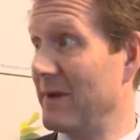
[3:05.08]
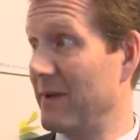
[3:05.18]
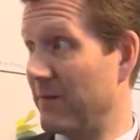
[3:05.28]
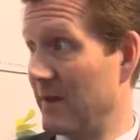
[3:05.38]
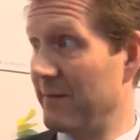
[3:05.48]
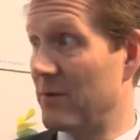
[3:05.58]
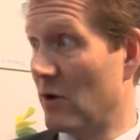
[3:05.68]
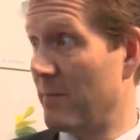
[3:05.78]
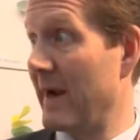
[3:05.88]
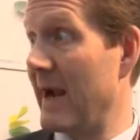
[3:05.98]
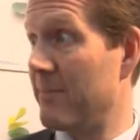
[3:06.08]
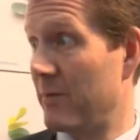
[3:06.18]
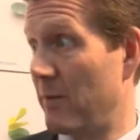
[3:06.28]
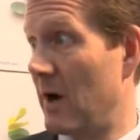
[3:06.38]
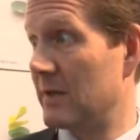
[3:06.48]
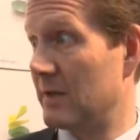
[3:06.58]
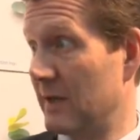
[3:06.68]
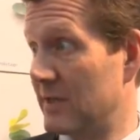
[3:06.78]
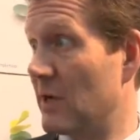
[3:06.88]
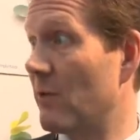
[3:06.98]
if you compare
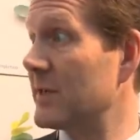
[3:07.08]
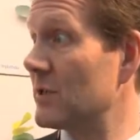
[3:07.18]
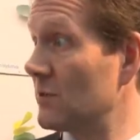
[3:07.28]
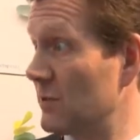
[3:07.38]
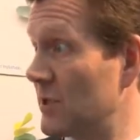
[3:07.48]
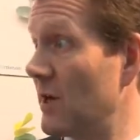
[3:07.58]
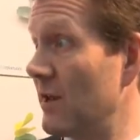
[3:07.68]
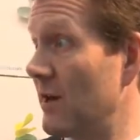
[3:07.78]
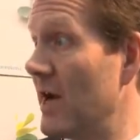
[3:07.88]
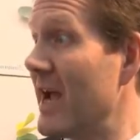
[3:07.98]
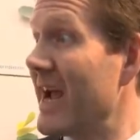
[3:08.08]
generation to each other,